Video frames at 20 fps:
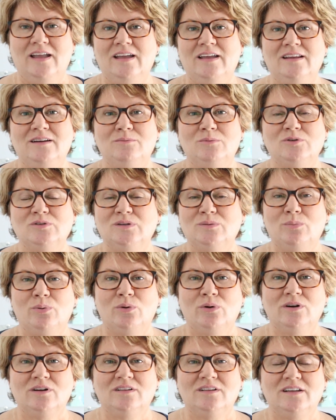And most
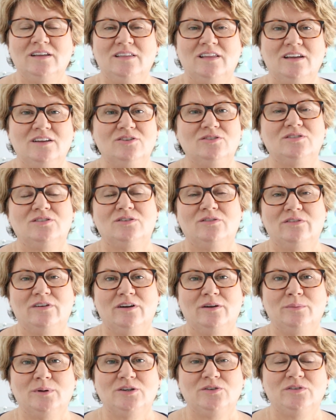importantly, thank you so
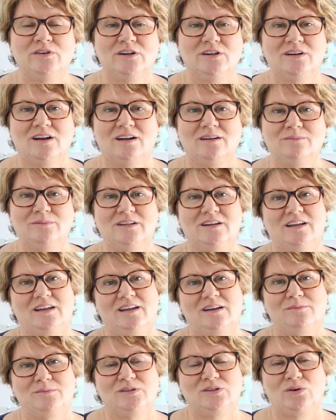very much for your time
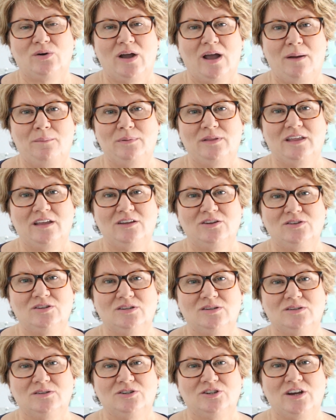today. I'm so happy that you
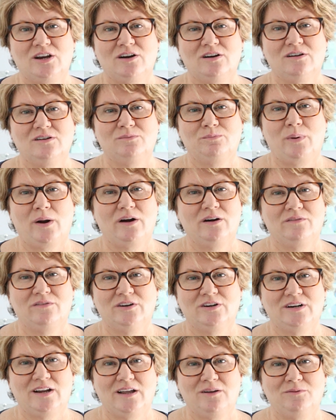shared part of
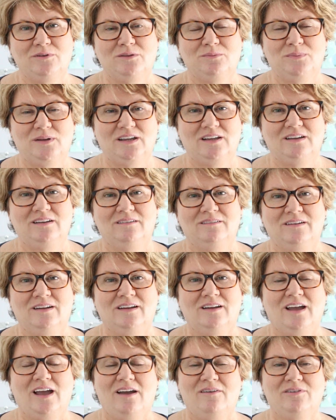your day with me.
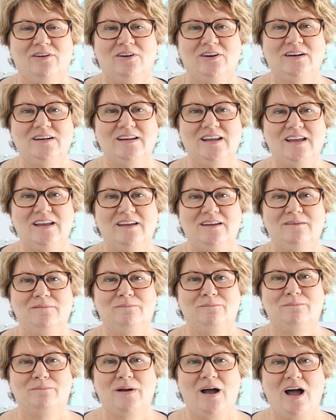Have a great day.
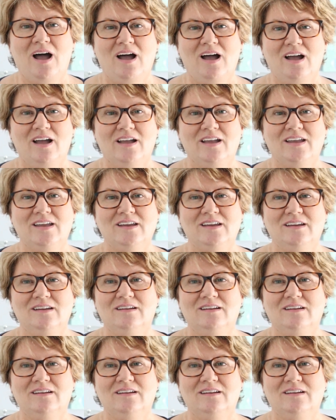Bye.